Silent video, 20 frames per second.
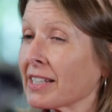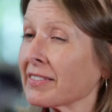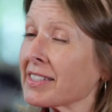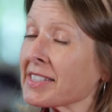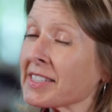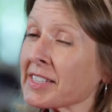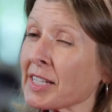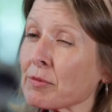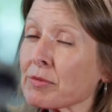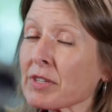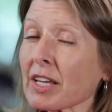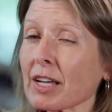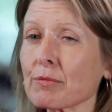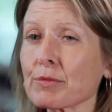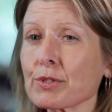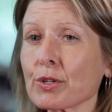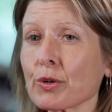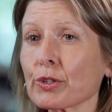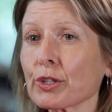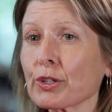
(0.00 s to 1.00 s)
and at the same
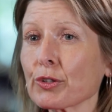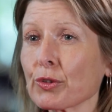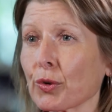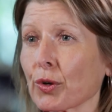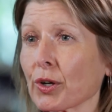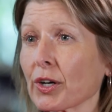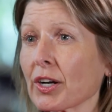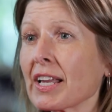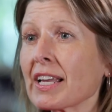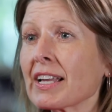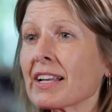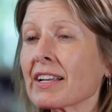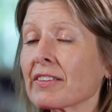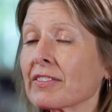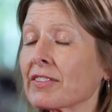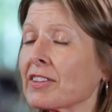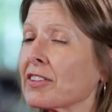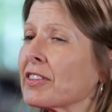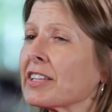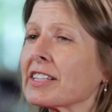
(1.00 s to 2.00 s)
time, don't ignore
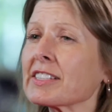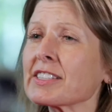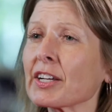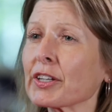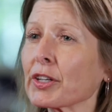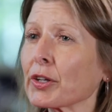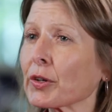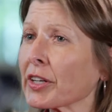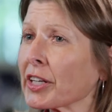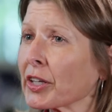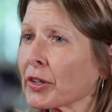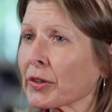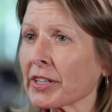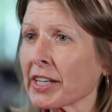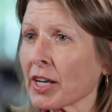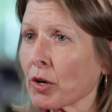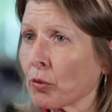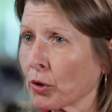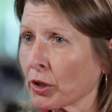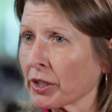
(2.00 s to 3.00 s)
the things that you're
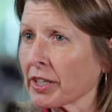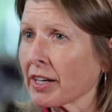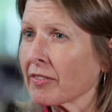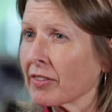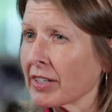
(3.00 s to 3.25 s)
hearing at work